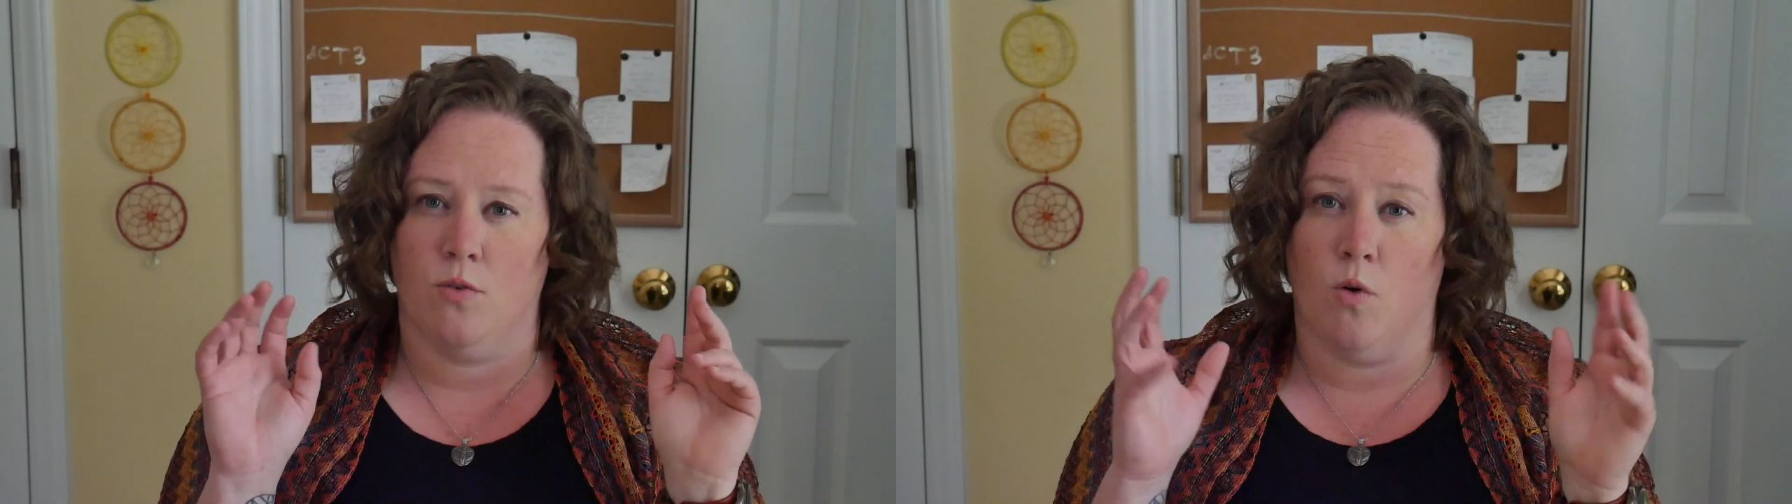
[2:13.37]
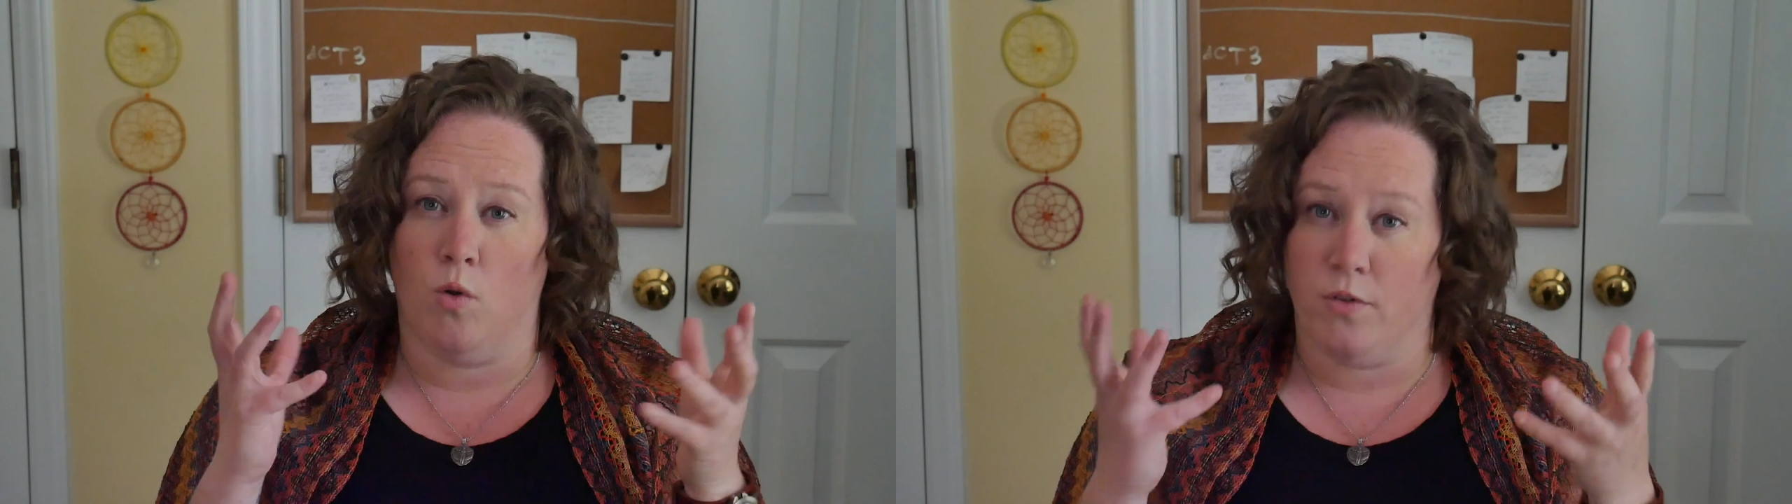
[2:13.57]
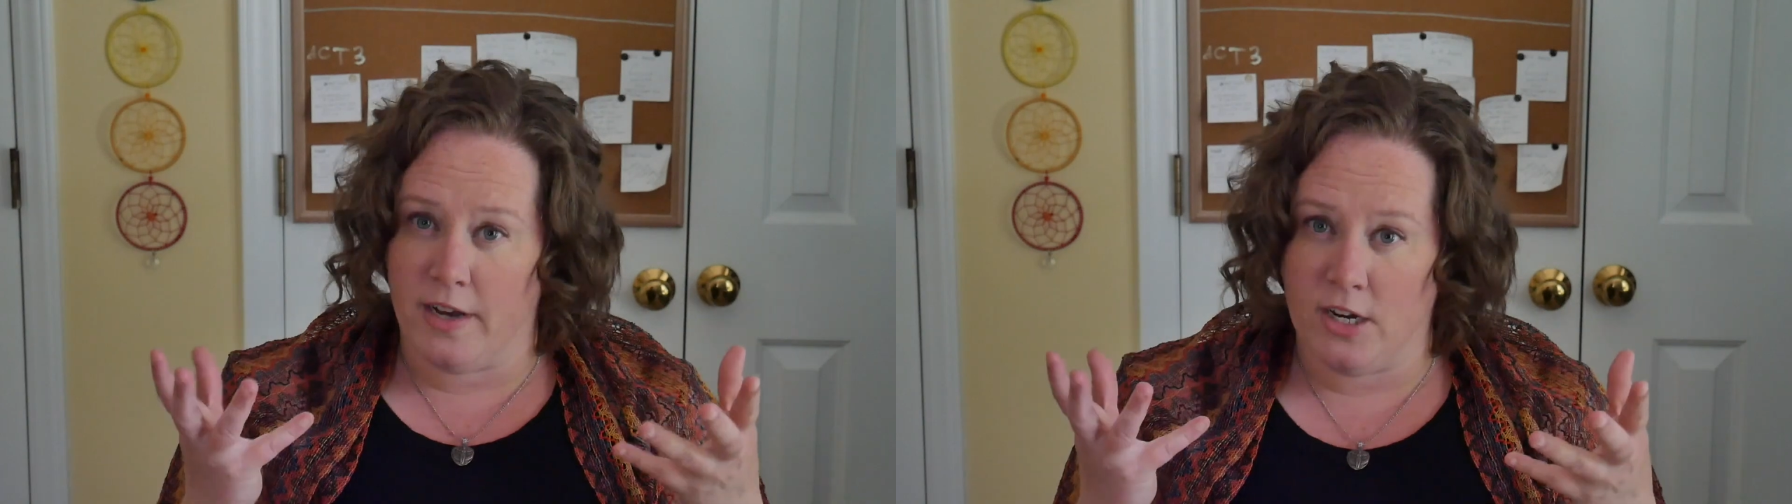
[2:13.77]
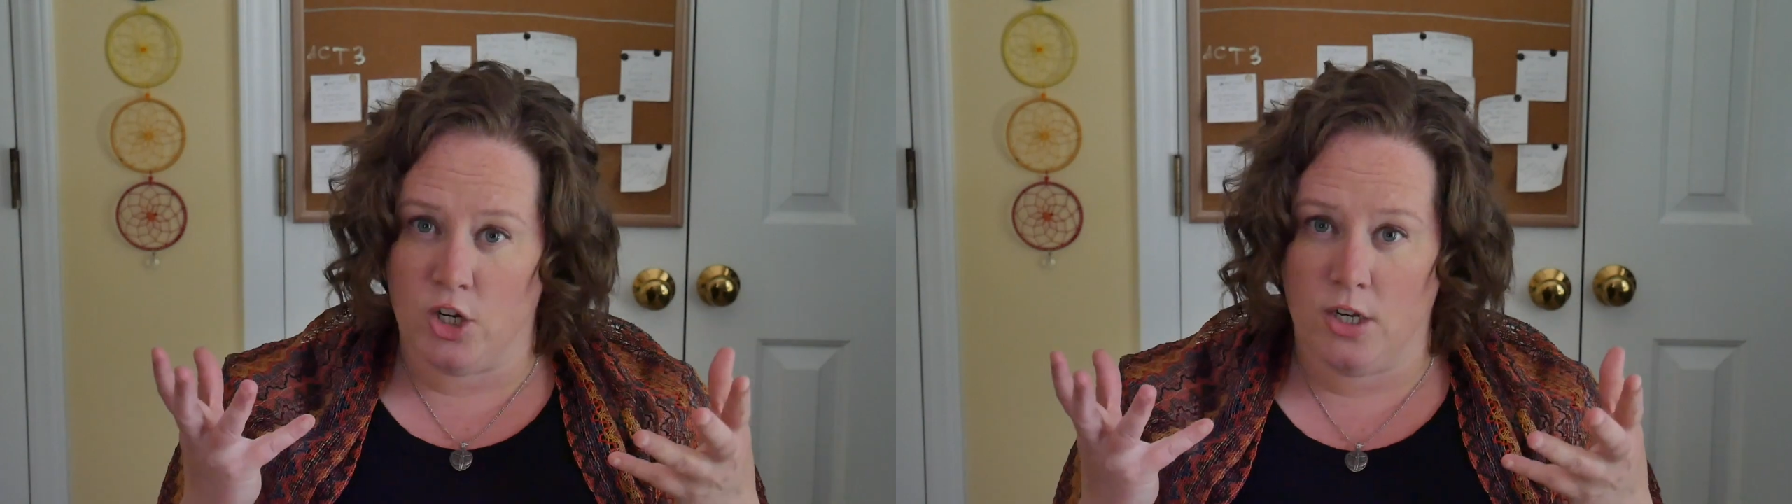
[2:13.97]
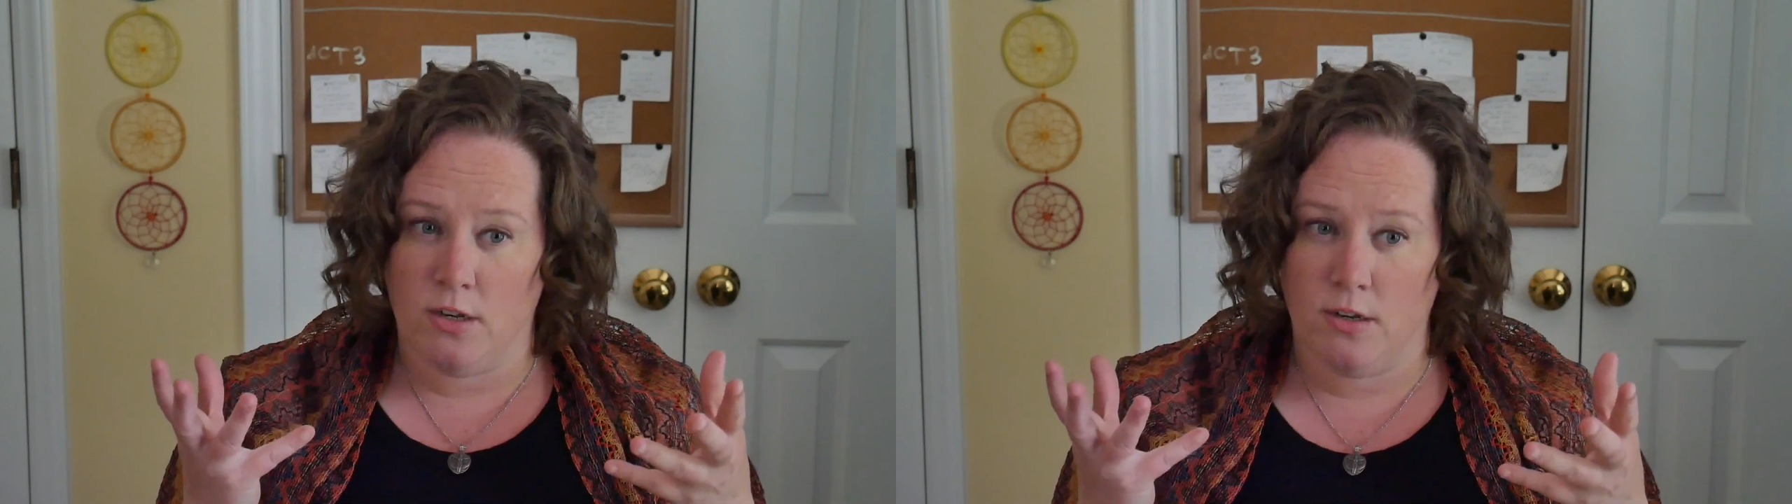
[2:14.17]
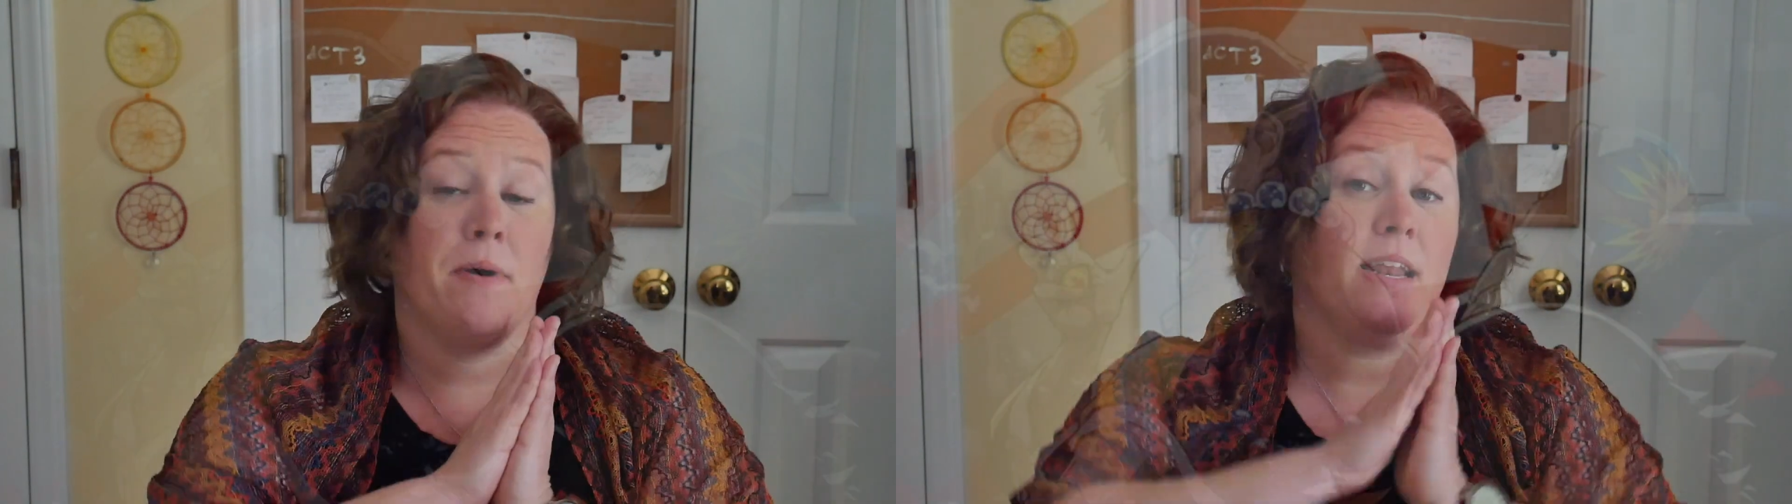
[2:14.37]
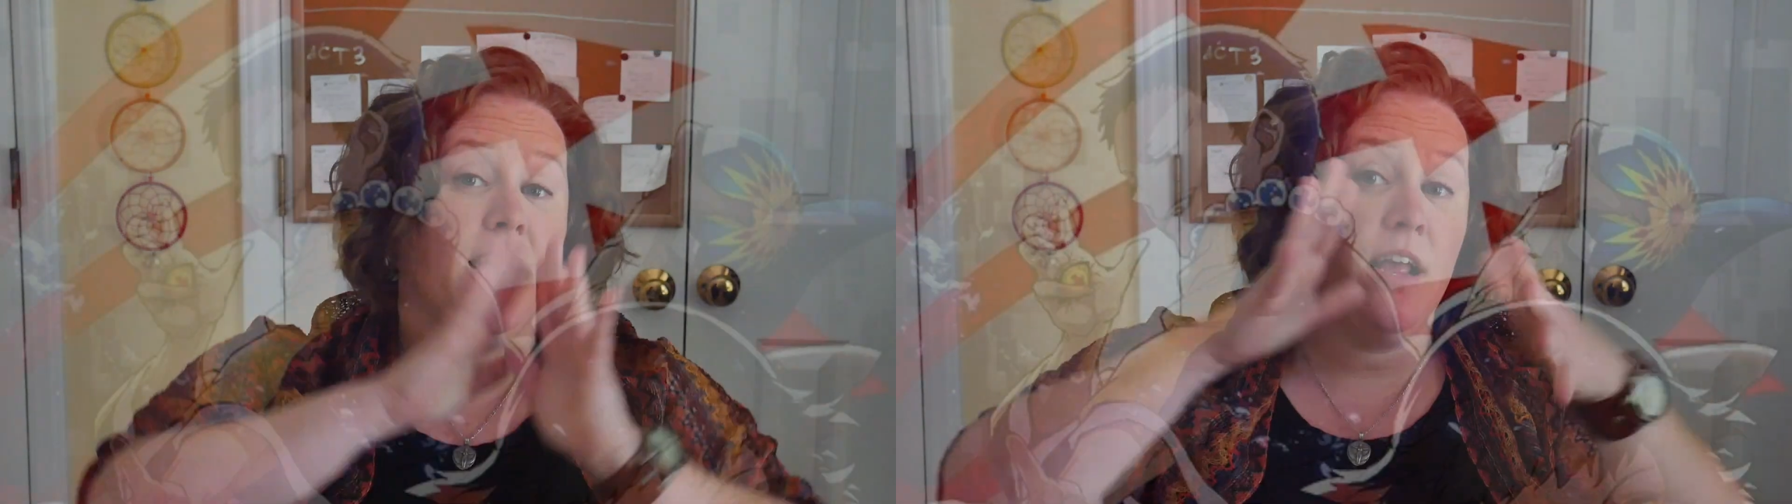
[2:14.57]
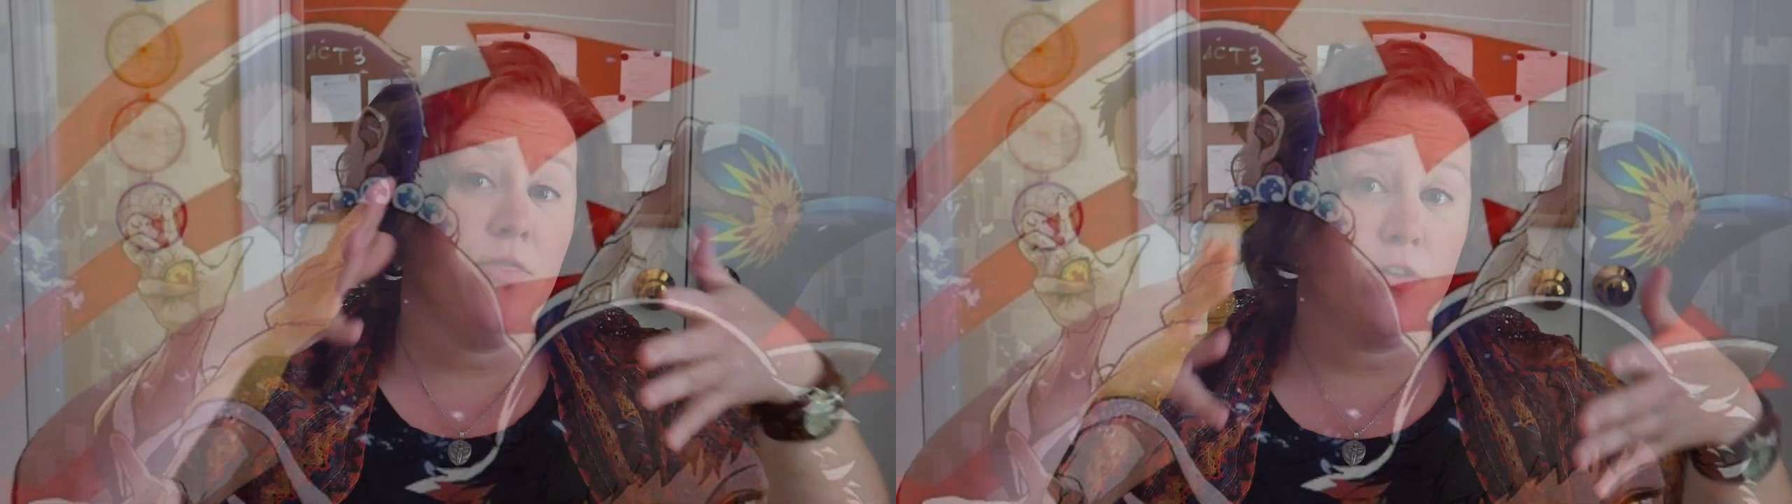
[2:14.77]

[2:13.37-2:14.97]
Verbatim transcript: old fashioned. But in